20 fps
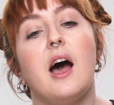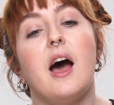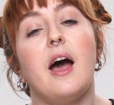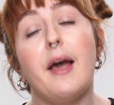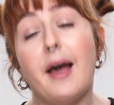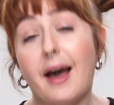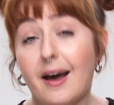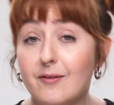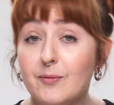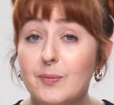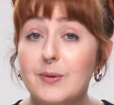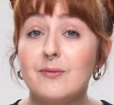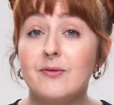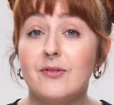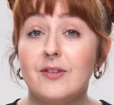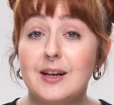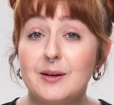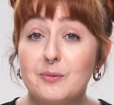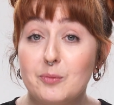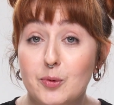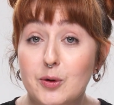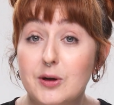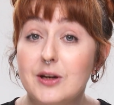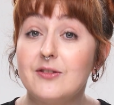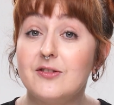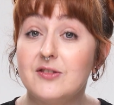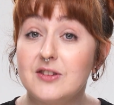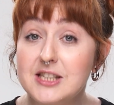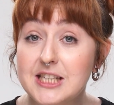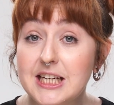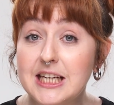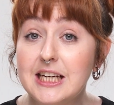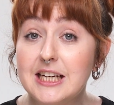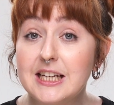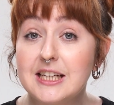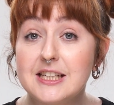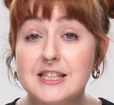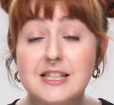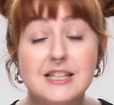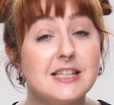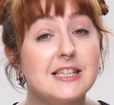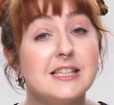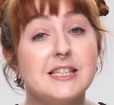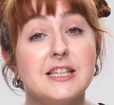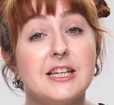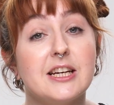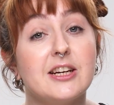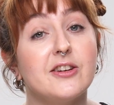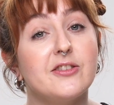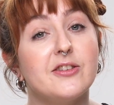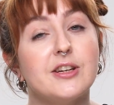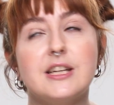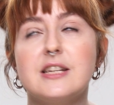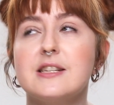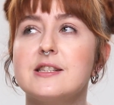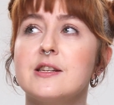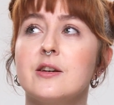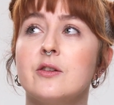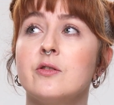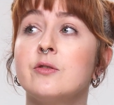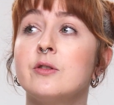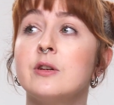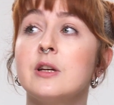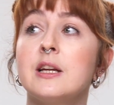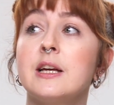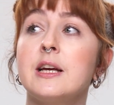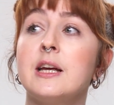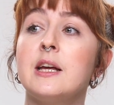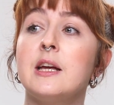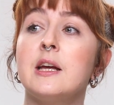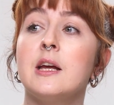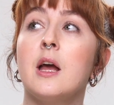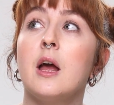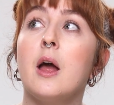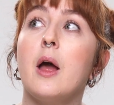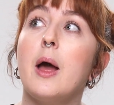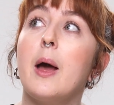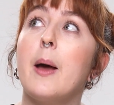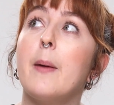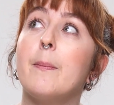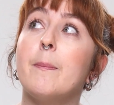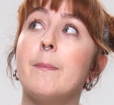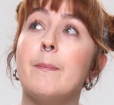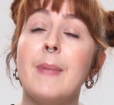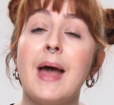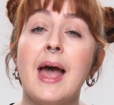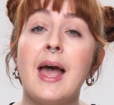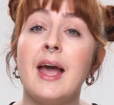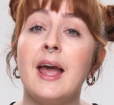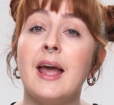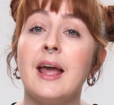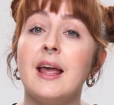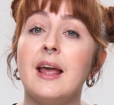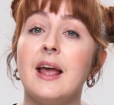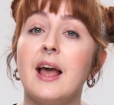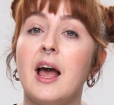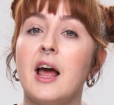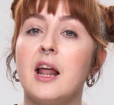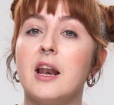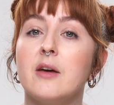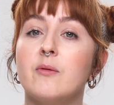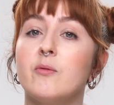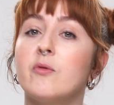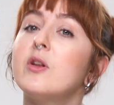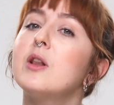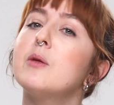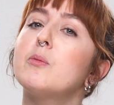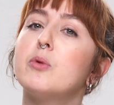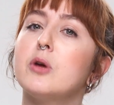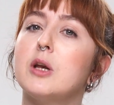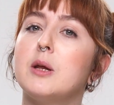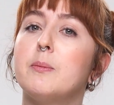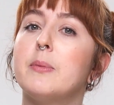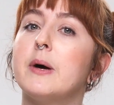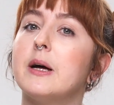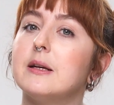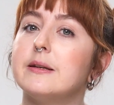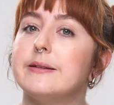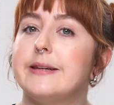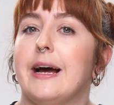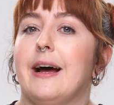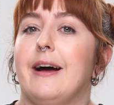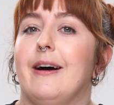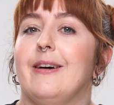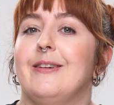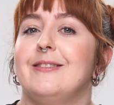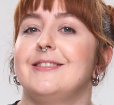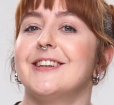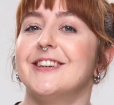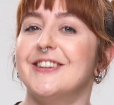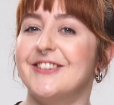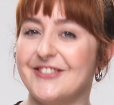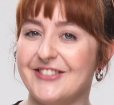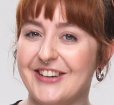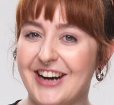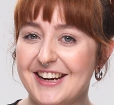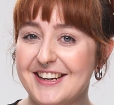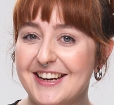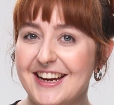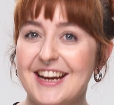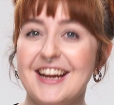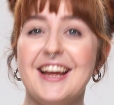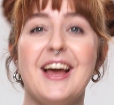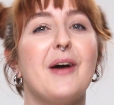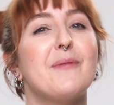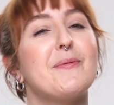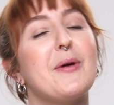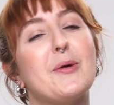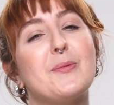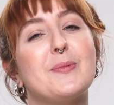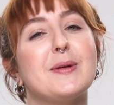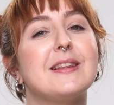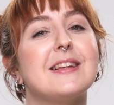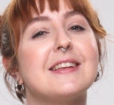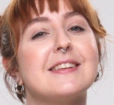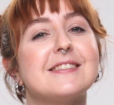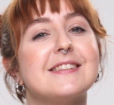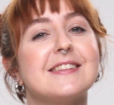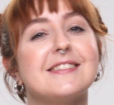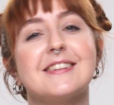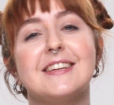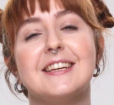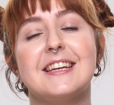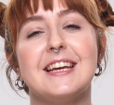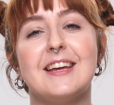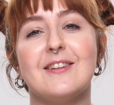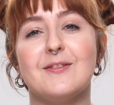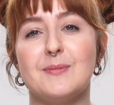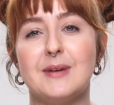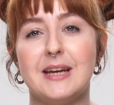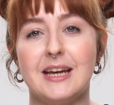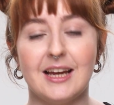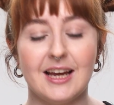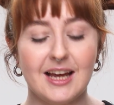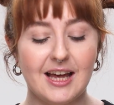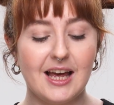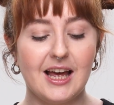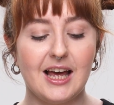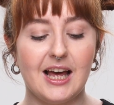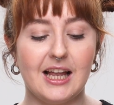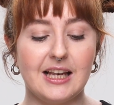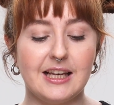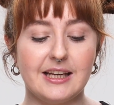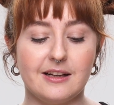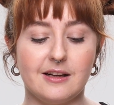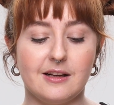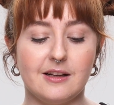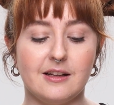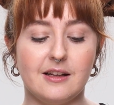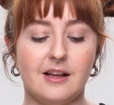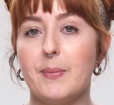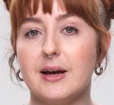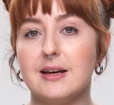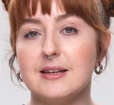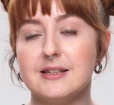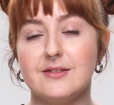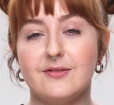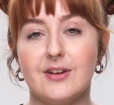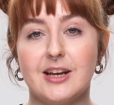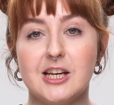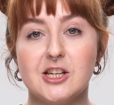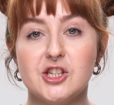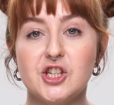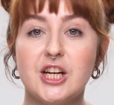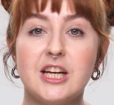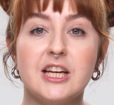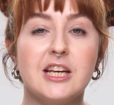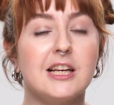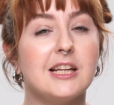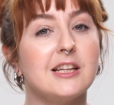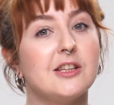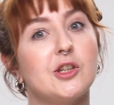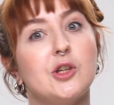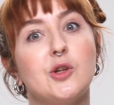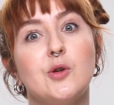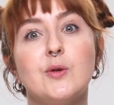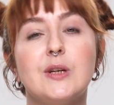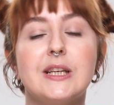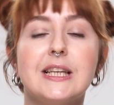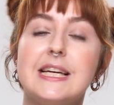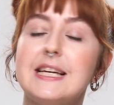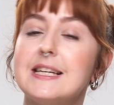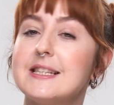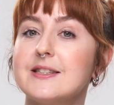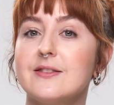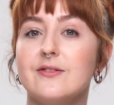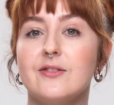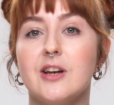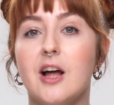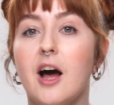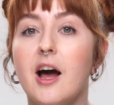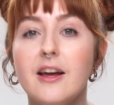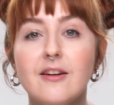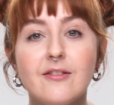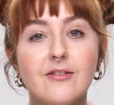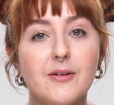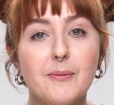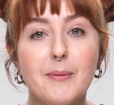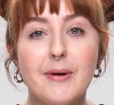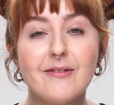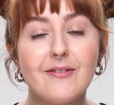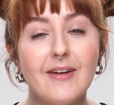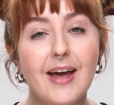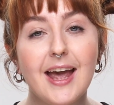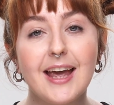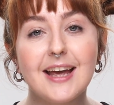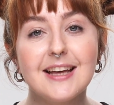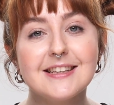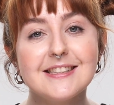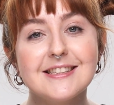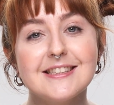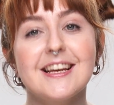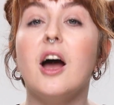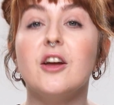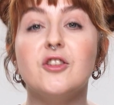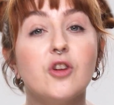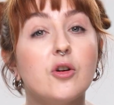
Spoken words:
I have been feeling pretty fatigued this year. It is only May and I'm feeling pretty burnt out already. I'm hoping this is gonna give me a little burst of energy, a little new lease of life on my face. I